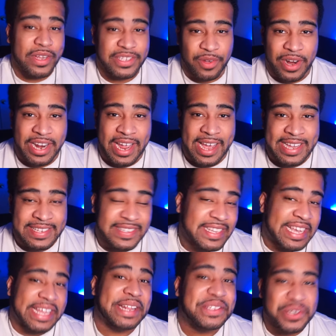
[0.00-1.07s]
going on guys?
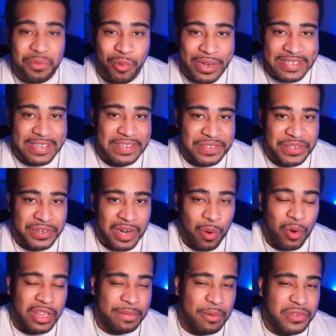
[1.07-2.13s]
It is your boy Seso here, and
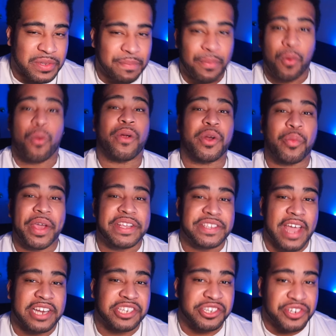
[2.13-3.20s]
one of the most important ways
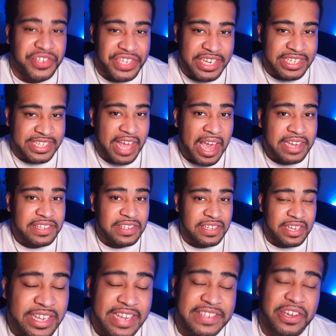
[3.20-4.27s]
to actually understand
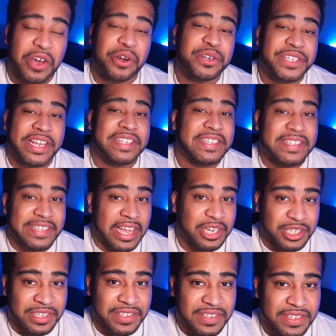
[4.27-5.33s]
text is to understand its
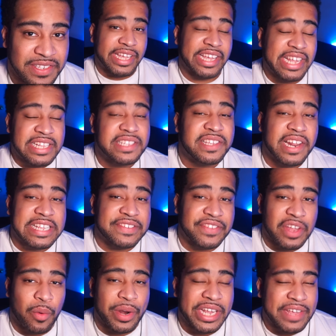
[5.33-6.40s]
intentions. In today's
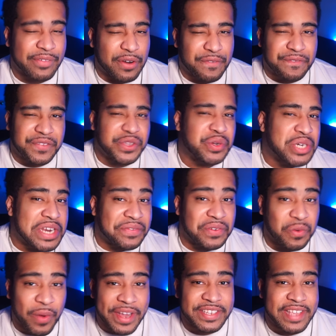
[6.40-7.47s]
video, I want to give out a few
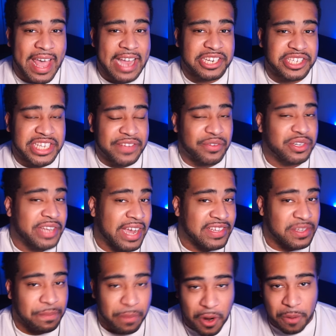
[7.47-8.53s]
different ways to actually give your
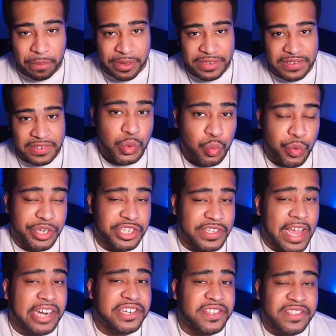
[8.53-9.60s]
text a purpose, which is
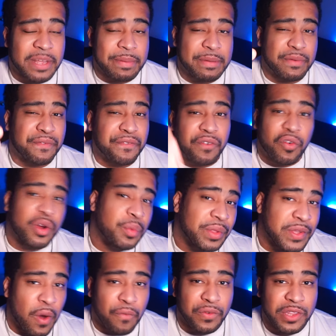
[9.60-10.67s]
actually something that people
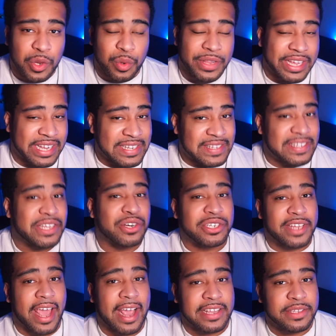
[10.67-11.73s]
frequently overlook when they consider
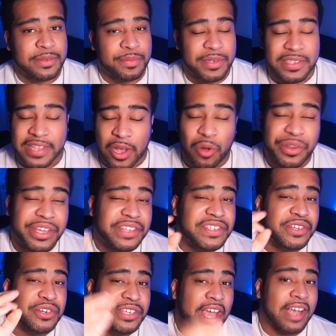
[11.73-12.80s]
text because they only
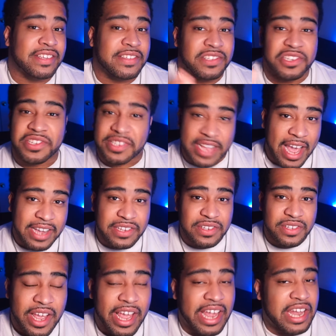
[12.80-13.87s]
consider text as just
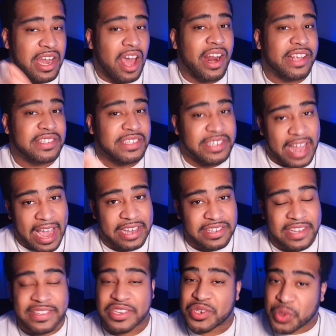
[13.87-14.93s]
text and not as text
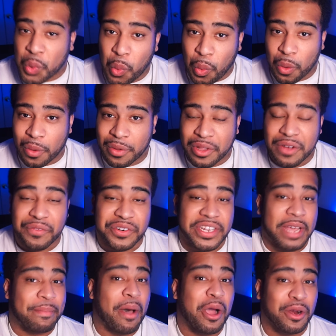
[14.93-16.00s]
as a tool for
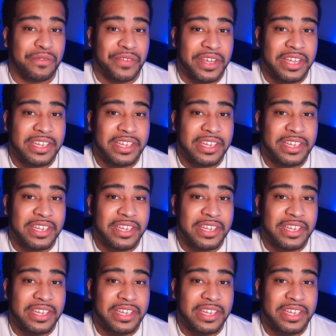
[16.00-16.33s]
typography.